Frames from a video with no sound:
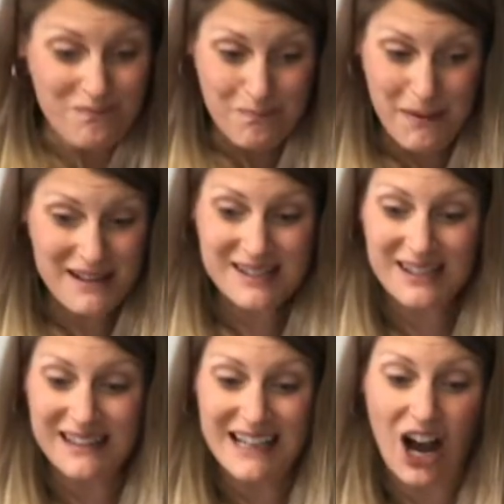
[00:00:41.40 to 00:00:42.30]

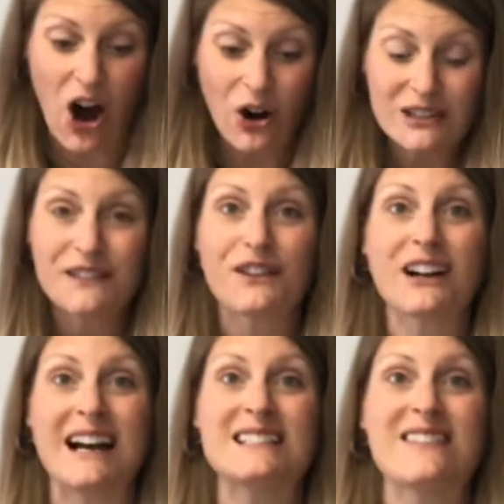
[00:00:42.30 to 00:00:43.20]
basically all different
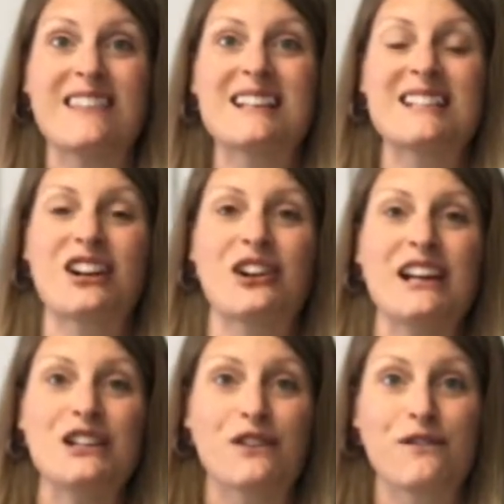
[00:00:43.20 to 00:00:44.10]
kinds of things that are
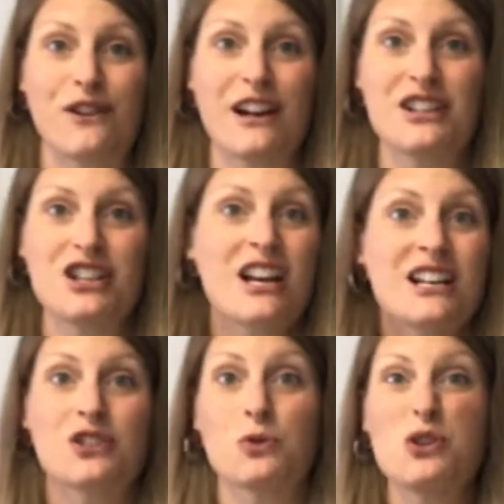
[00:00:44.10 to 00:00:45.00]
in your fridge.
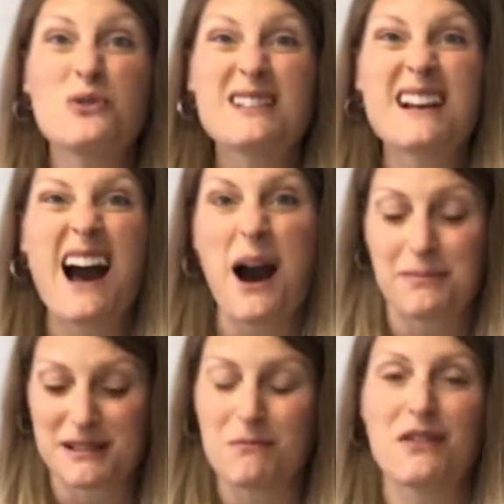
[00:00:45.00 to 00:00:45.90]
So using
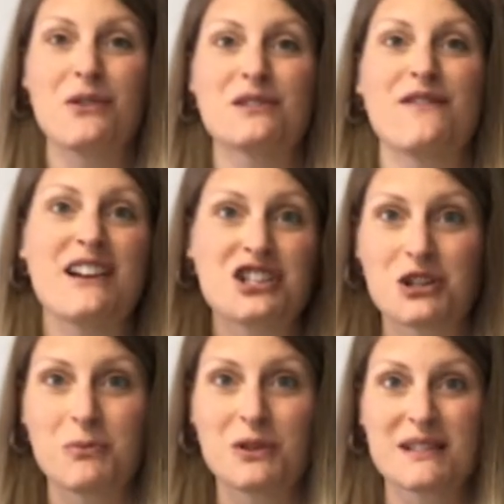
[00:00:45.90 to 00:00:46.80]
up some of those
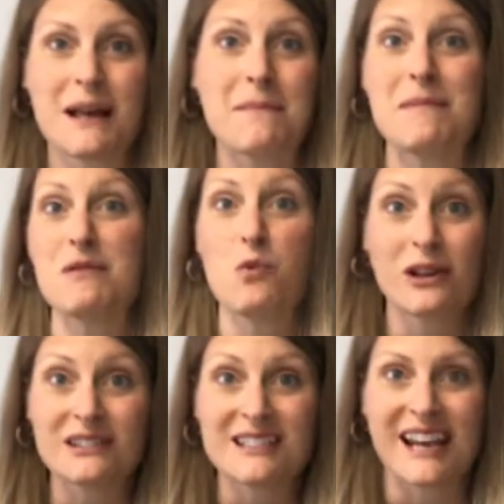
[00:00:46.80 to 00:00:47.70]
vegetables that may be
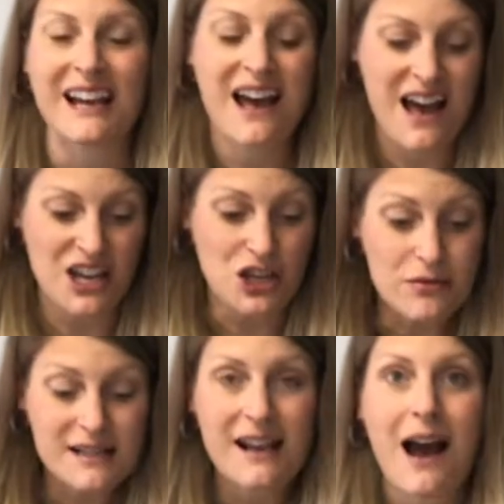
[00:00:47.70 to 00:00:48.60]
wilting,
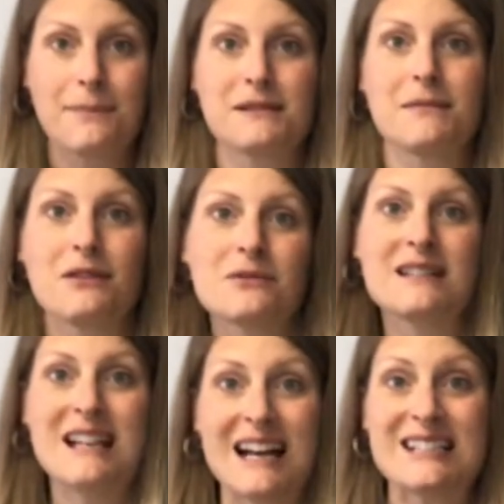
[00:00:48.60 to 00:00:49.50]
using up some of those
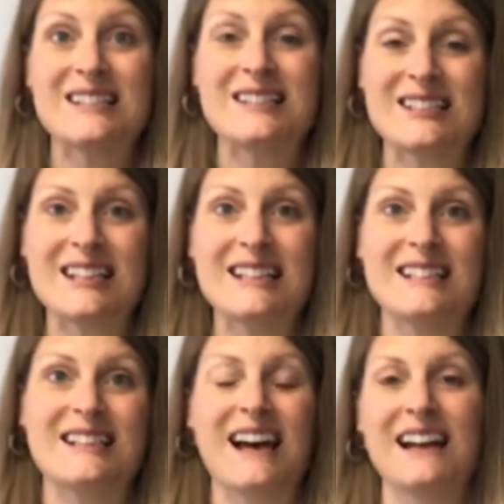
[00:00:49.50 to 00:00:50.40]
nuts and seeds
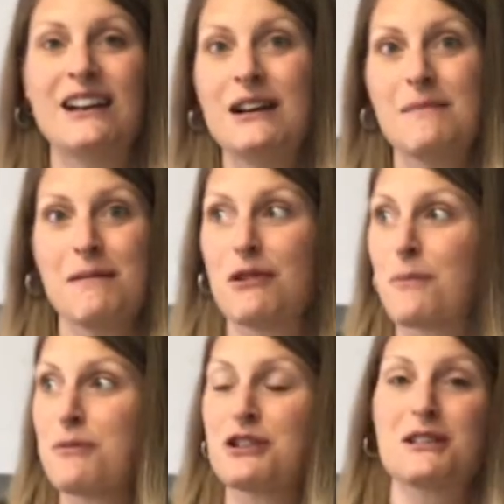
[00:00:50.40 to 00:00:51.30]
that maybe are
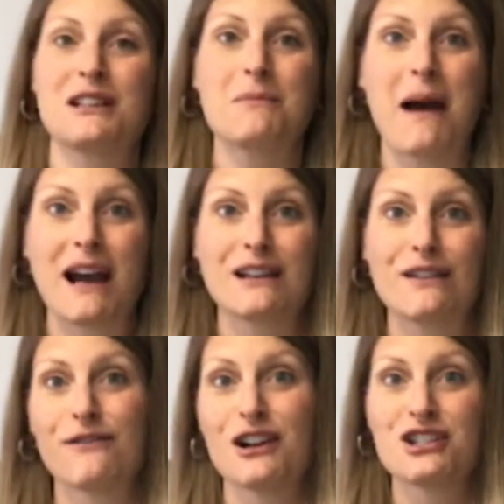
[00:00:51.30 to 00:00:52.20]
pushed at the back of
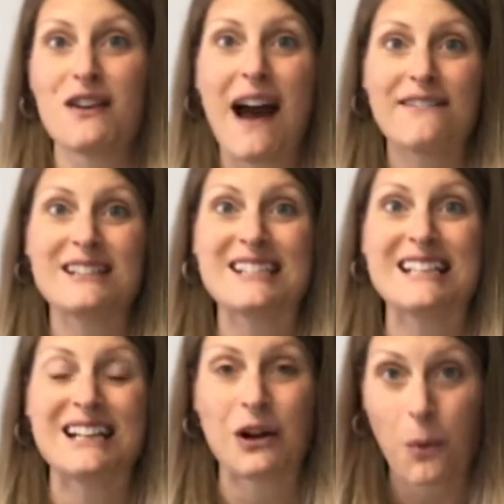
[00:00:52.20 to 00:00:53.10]
the fridge you haven't
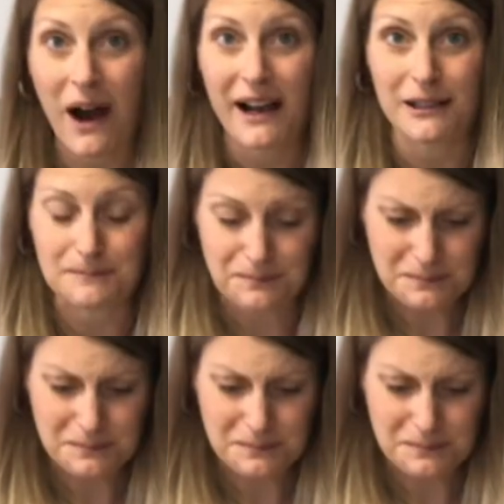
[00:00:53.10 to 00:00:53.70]
seen in a while.